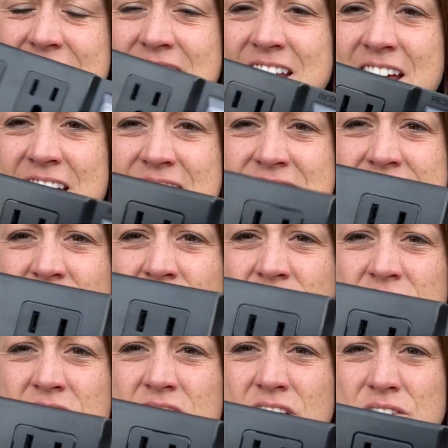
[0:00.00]
It has the
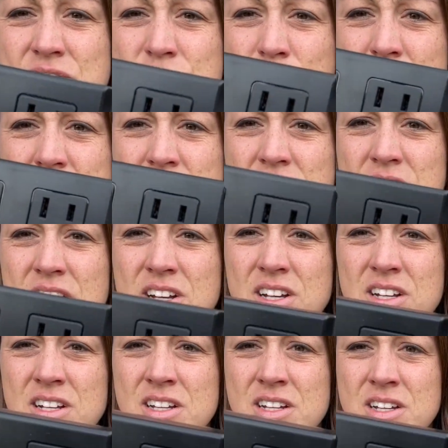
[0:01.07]
on and off switch
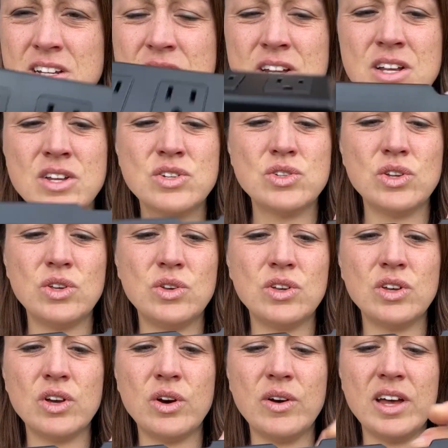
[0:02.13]
here, so you
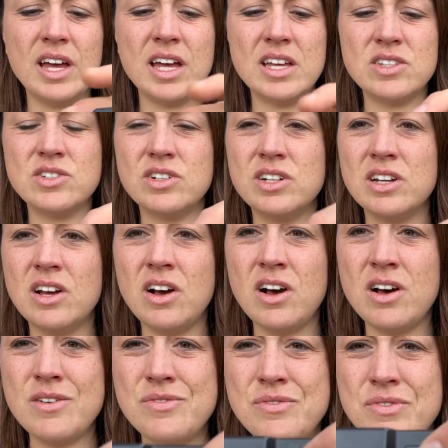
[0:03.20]
can go ahead, turn it
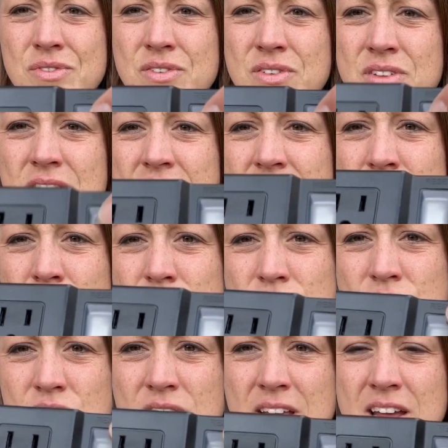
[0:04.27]
off, and you can
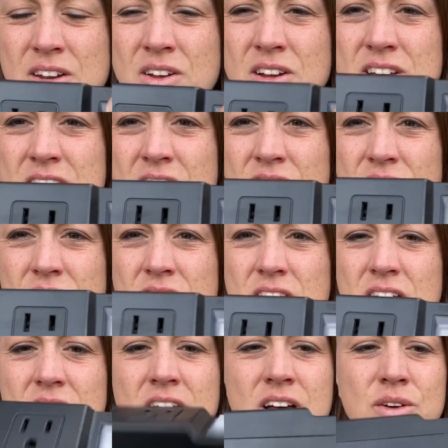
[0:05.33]
turn that on
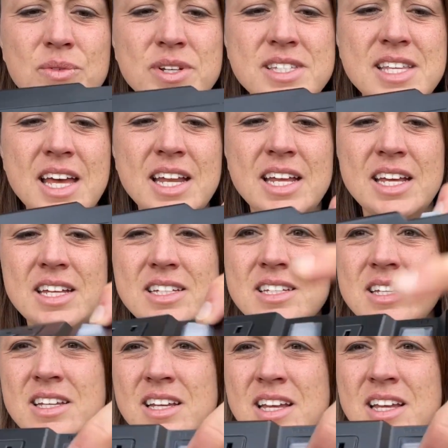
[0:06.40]
to reset it.